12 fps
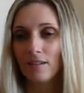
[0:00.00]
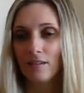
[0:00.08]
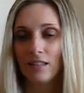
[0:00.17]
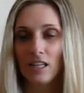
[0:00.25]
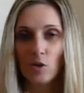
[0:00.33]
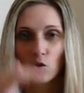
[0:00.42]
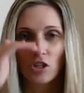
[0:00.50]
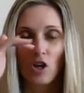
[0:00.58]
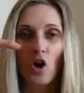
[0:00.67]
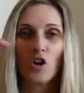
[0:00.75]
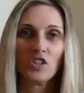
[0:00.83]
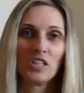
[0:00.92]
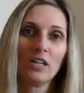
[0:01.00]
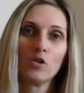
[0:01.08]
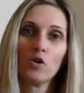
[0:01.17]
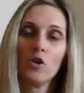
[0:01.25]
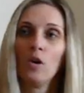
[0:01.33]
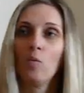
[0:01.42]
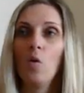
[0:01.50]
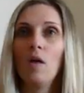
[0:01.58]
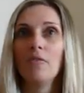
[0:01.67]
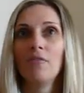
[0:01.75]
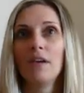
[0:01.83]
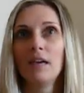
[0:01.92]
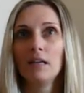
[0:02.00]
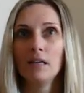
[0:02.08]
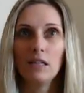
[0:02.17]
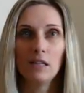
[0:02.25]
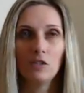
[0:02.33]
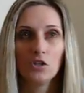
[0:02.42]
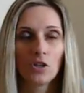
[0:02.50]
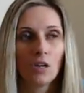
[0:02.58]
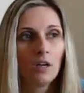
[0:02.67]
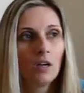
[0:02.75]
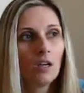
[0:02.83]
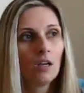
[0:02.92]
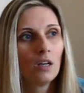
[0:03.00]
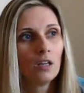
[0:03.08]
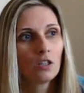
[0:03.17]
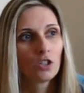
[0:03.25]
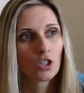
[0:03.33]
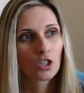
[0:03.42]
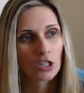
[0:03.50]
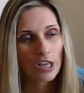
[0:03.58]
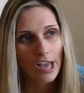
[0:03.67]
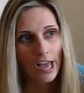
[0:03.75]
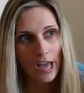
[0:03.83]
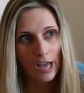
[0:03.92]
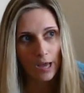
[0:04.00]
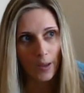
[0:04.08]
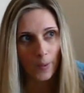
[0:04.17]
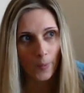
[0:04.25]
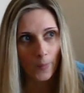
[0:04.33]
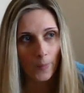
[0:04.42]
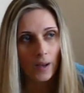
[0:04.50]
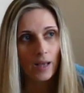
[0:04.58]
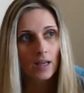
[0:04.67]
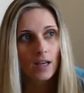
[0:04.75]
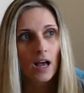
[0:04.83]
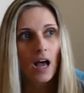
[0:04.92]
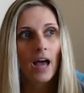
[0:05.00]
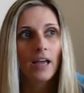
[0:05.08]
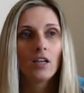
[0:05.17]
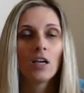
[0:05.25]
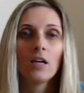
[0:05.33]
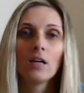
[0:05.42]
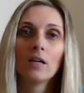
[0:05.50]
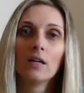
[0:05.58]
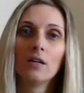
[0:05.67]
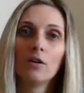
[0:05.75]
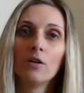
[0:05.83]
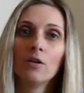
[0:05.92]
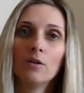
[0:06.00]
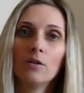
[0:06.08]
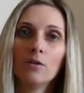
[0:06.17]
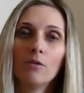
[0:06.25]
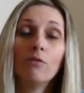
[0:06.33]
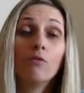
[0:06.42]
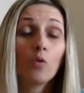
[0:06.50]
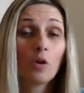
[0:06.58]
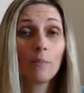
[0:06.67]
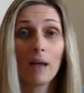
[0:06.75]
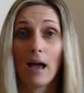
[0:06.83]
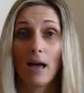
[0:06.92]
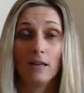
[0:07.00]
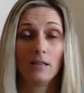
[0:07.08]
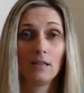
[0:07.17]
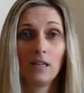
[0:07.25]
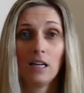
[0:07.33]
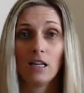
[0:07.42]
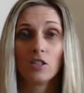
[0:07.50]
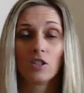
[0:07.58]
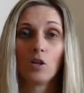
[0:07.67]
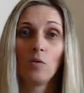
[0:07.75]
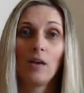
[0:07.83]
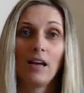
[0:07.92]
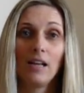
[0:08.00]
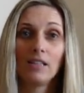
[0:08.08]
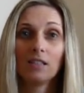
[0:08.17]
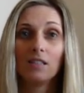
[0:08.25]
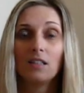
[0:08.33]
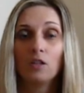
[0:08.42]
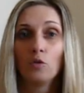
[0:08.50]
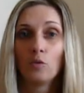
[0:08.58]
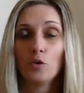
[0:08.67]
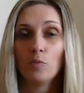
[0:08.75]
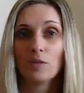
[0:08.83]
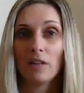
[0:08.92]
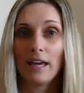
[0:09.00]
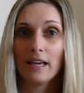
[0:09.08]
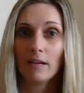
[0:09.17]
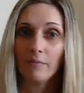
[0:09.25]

they usually are centered on one thing each. So I can format it so that it's grouped like,